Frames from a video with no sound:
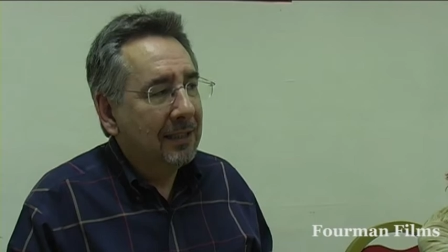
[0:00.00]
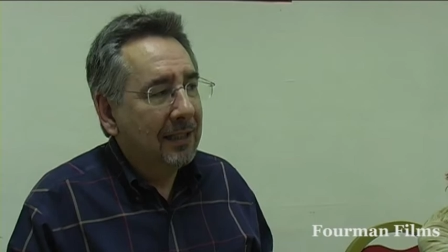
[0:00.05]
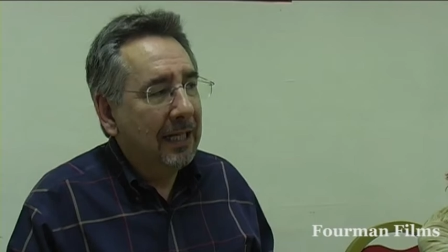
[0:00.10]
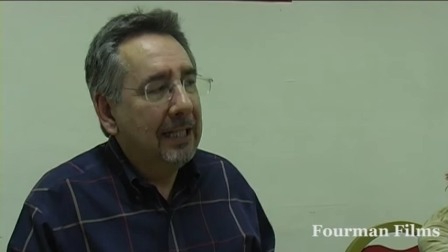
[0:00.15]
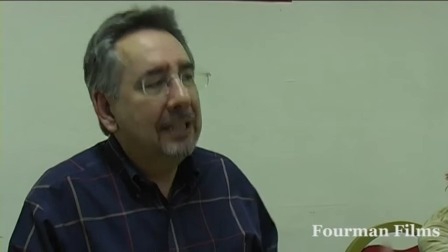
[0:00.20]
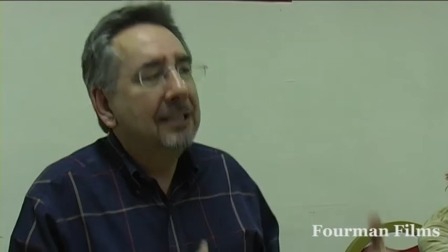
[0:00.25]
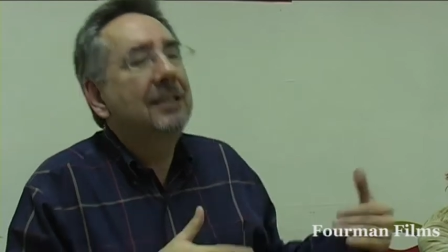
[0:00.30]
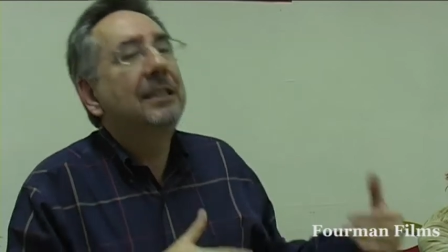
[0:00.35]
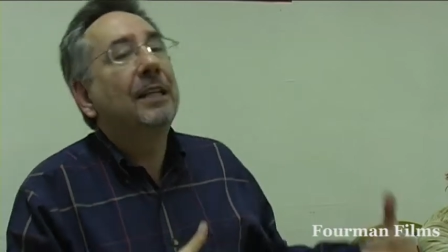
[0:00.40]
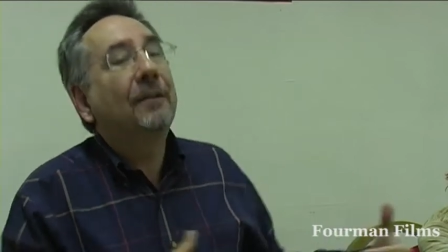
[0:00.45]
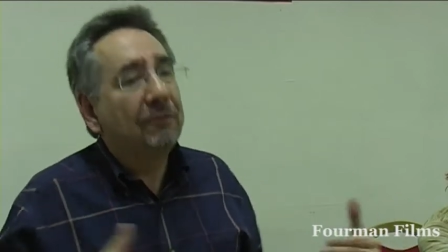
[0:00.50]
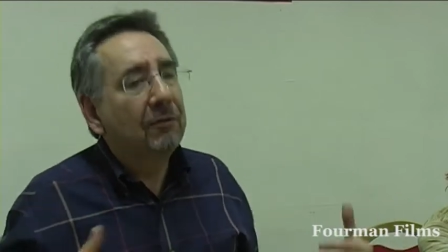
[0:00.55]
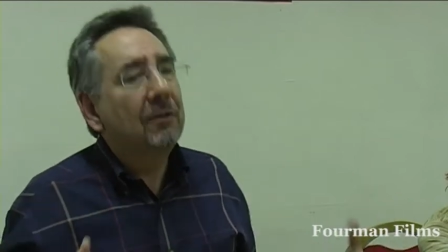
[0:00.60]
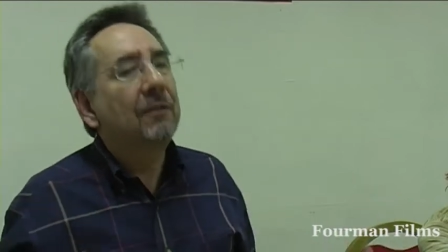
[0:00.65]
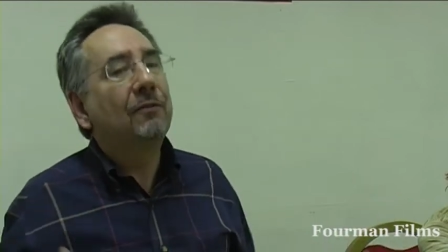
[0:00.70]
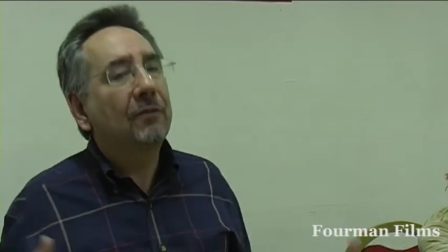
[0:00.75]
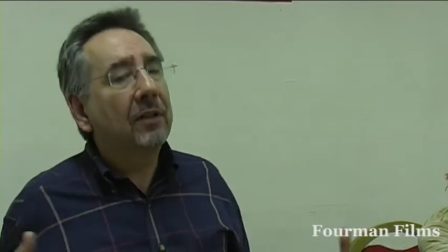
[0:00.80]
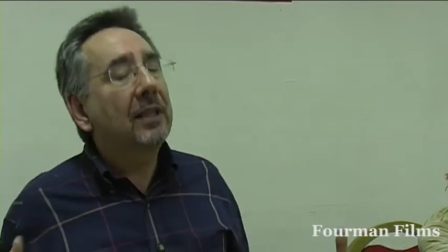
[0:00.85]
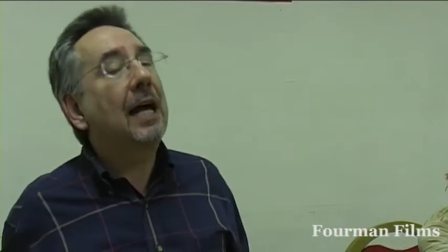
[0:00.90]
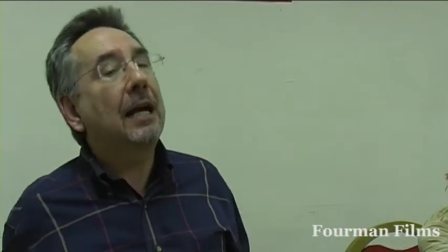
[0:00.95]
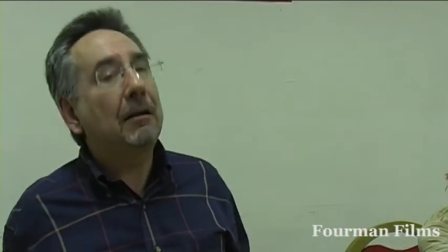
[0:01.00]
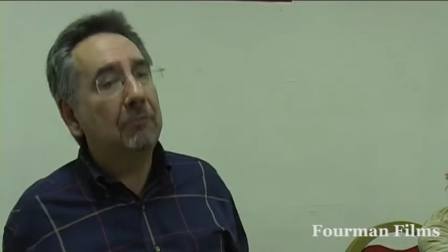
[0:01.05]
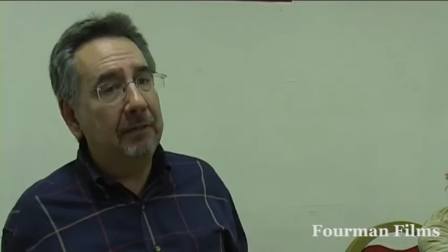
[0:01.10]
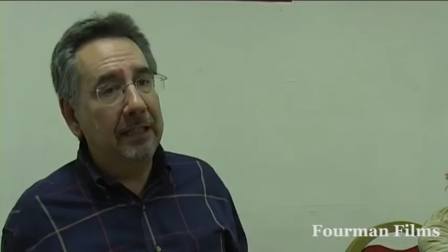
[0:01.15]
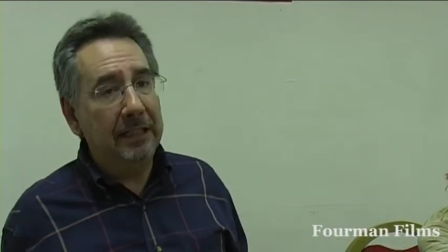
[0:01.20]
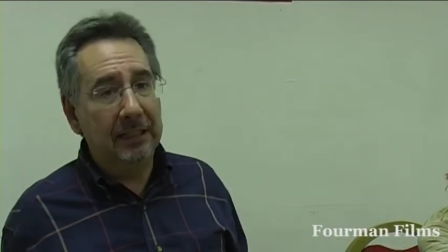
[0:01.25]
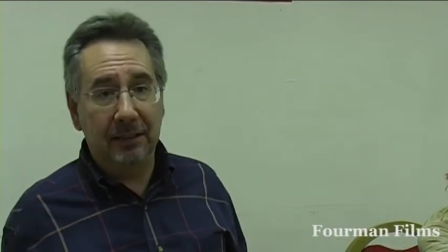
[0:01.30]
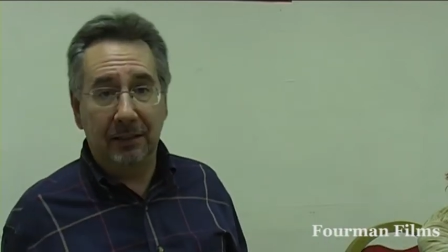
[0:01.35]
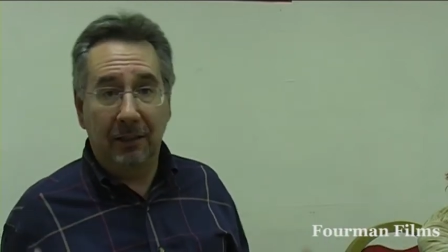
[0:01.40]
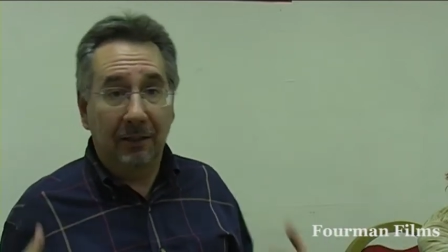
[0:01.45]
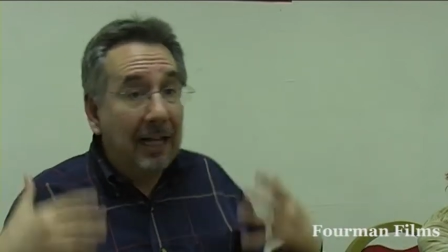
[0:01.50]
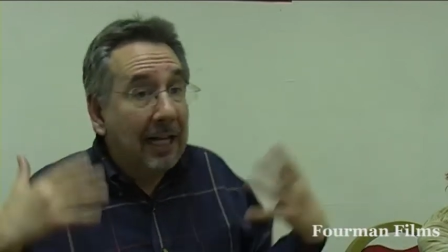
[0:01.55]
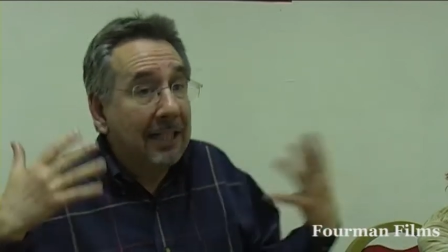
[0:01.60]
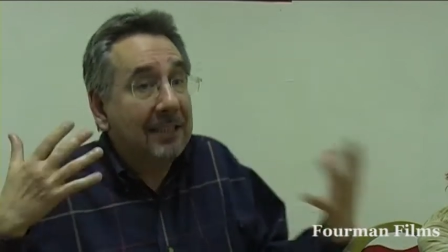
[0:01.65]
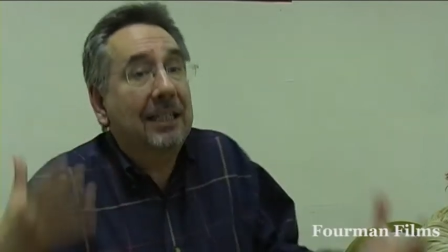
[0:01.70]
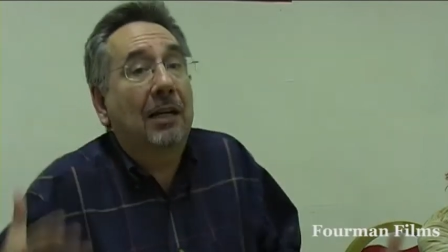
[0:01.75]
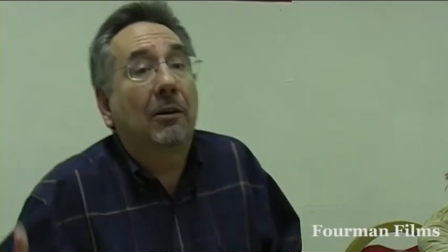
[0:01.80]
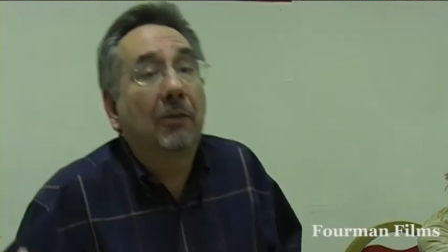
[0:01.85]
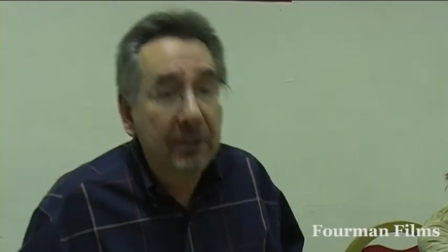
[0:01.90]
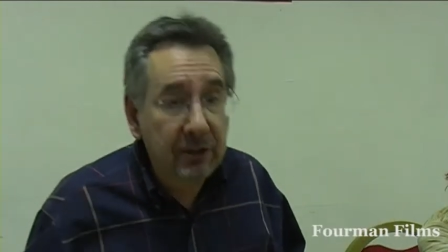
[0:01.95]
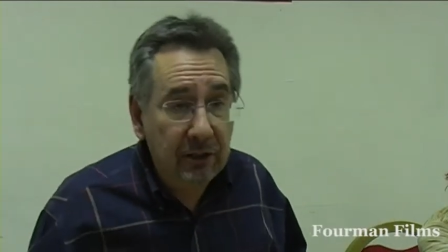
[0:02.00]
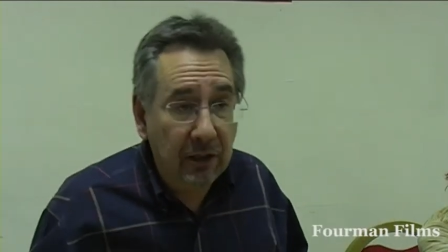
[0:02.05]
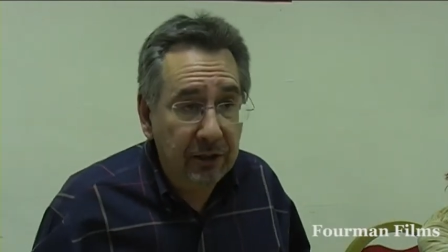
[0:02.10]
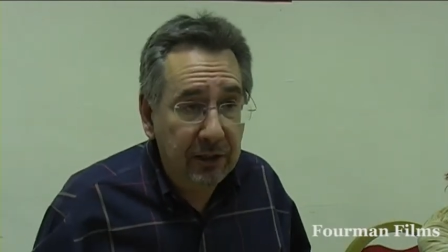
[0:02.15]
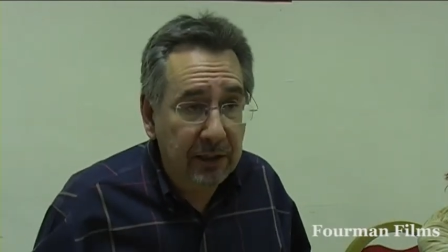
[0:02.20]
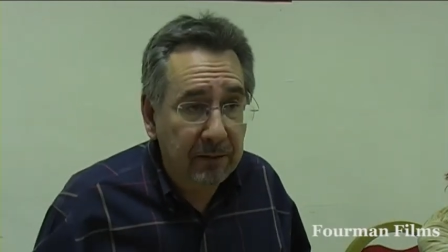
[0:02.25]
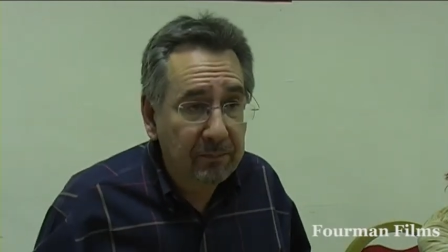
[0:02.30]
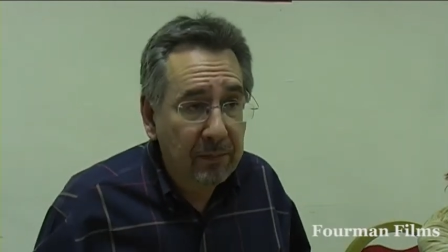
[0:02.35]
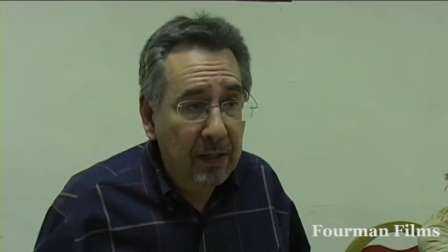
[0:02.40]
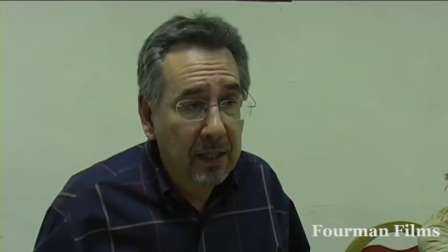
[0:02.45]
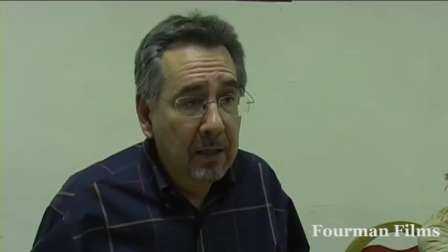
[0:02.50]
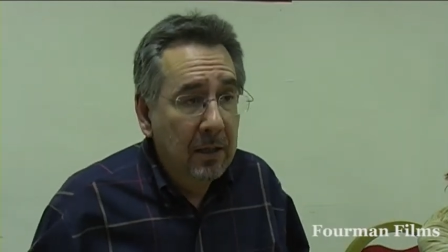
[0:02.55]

is different for that reason. So that's how I judge it.